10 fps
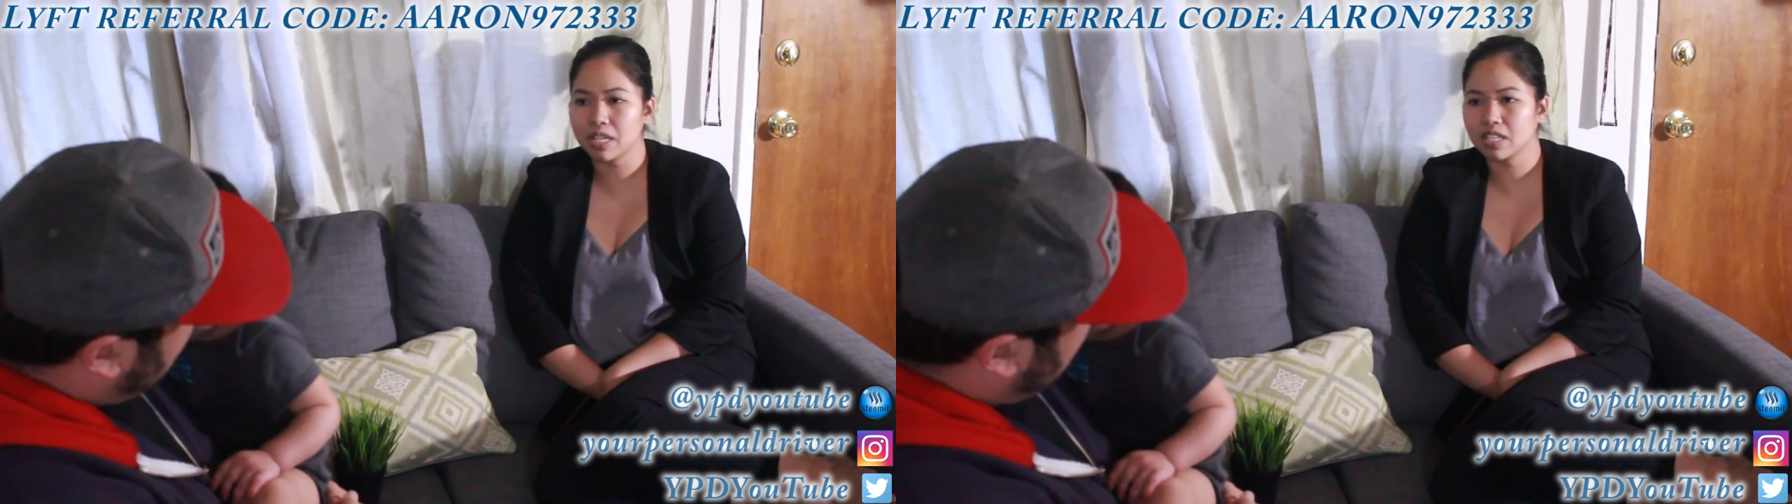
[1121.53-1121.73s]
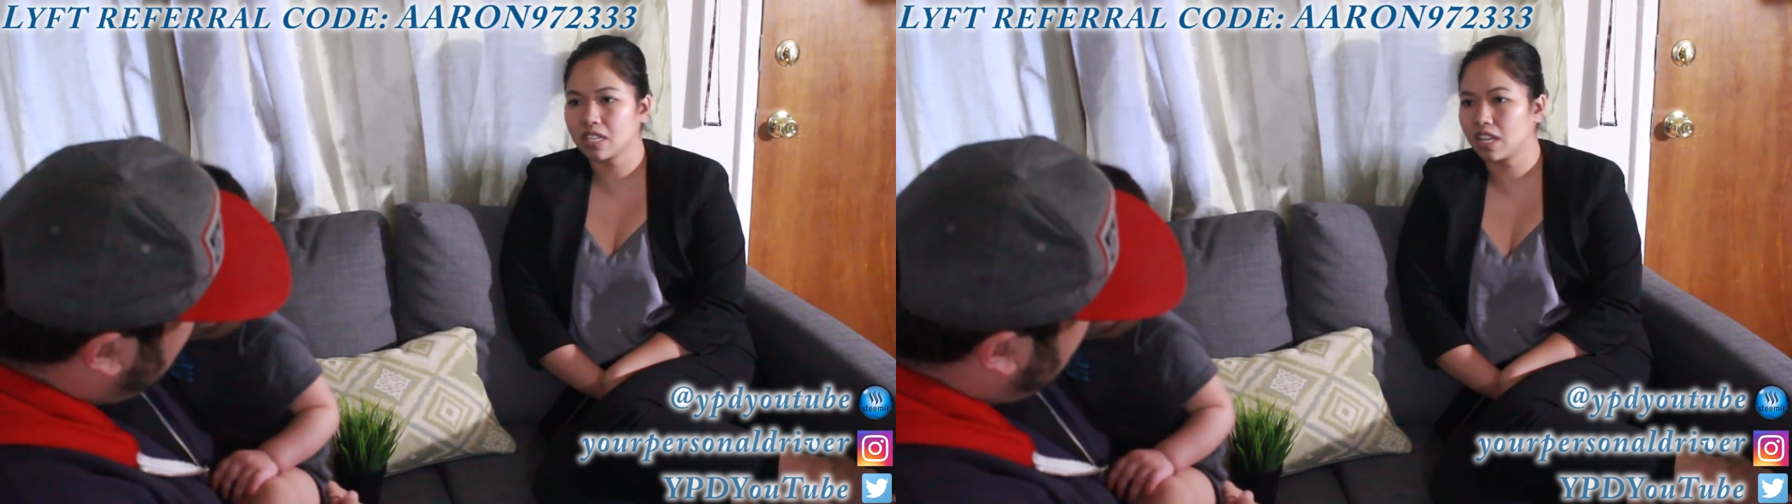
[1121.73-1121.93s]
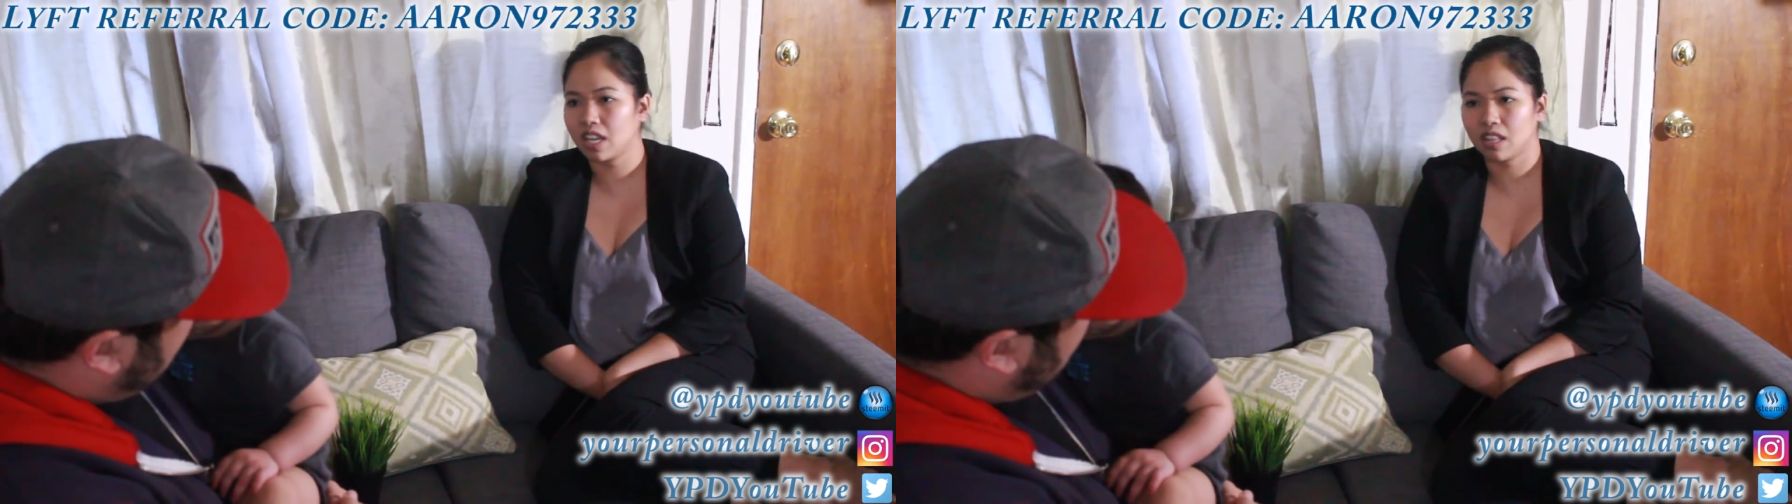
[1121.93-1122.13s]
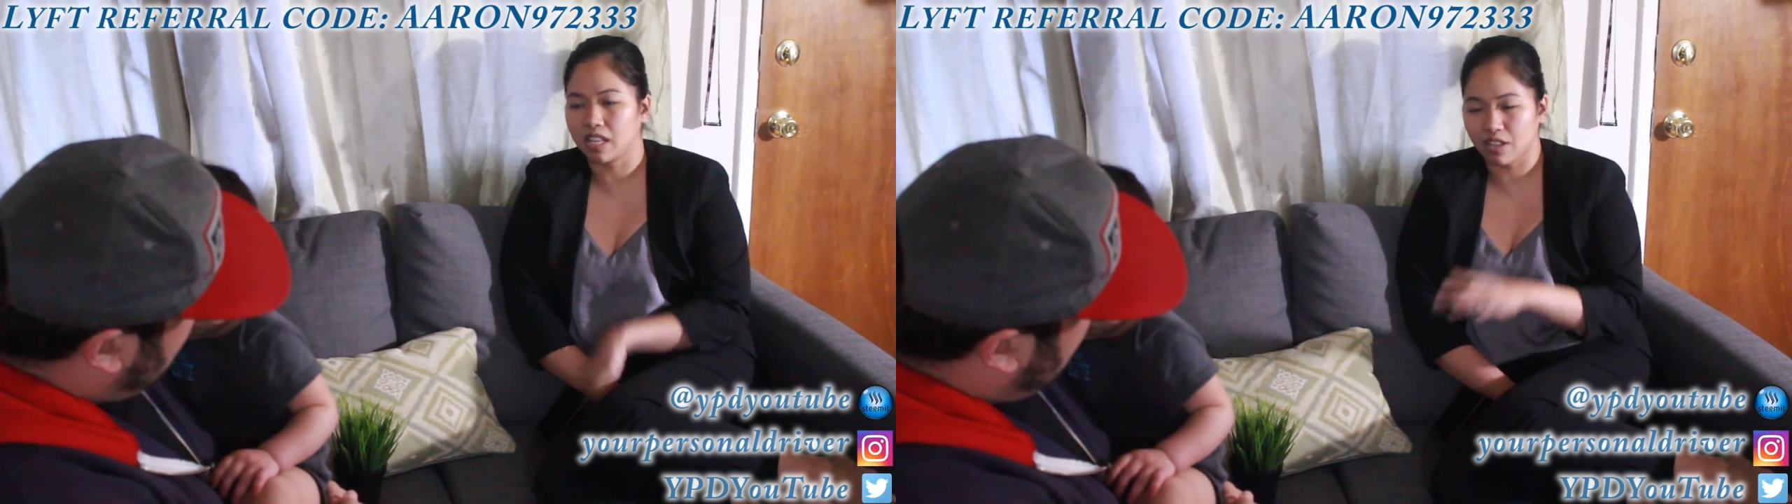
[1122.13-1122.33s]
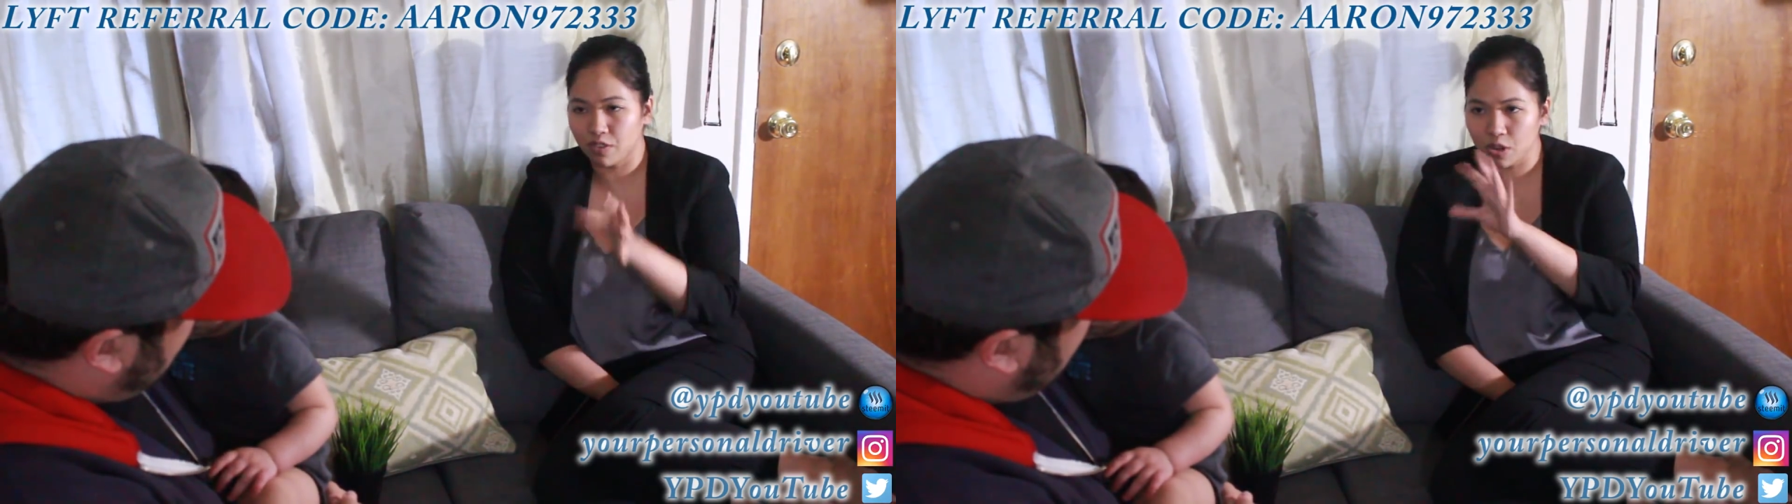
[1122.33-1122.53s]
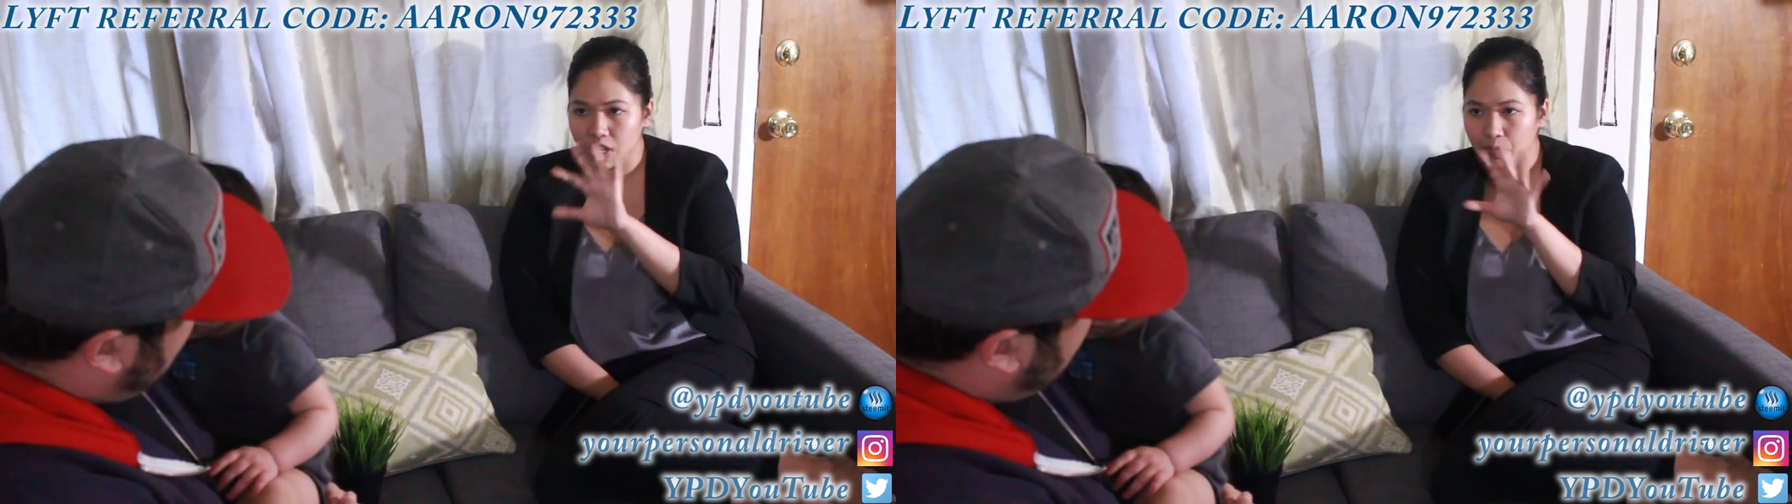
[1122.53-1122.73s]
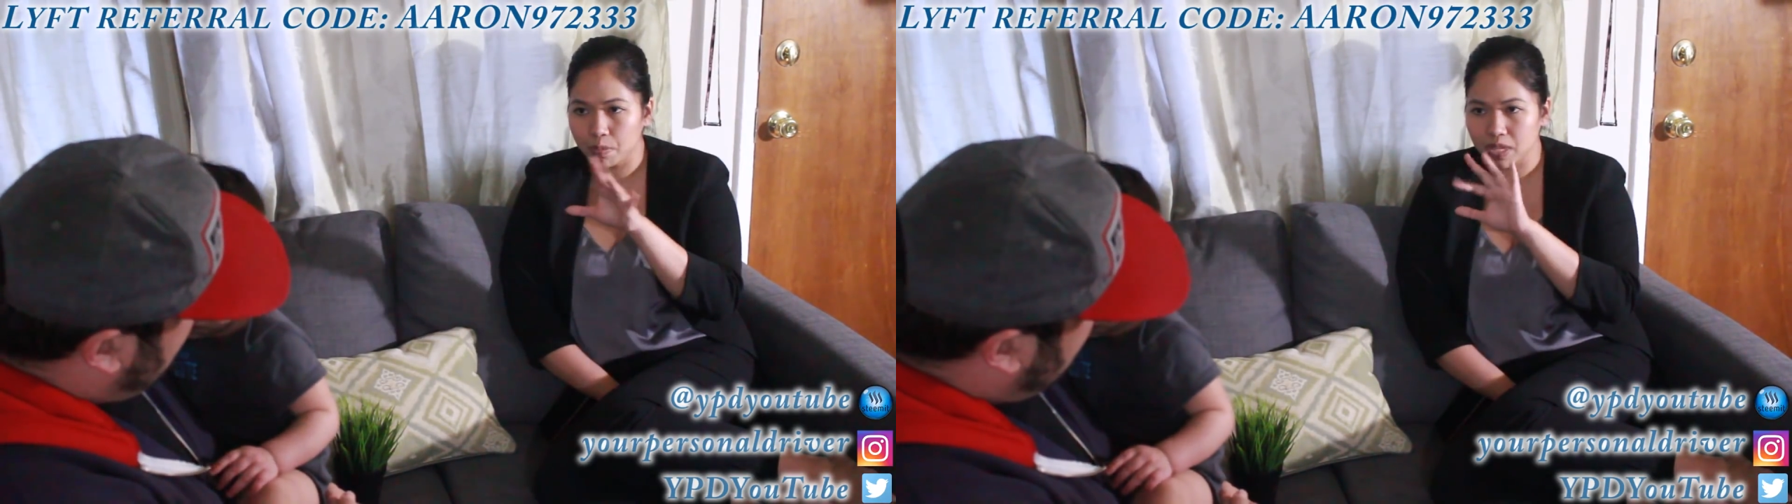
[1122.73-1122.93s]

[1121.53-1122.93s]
busy, like if you're in a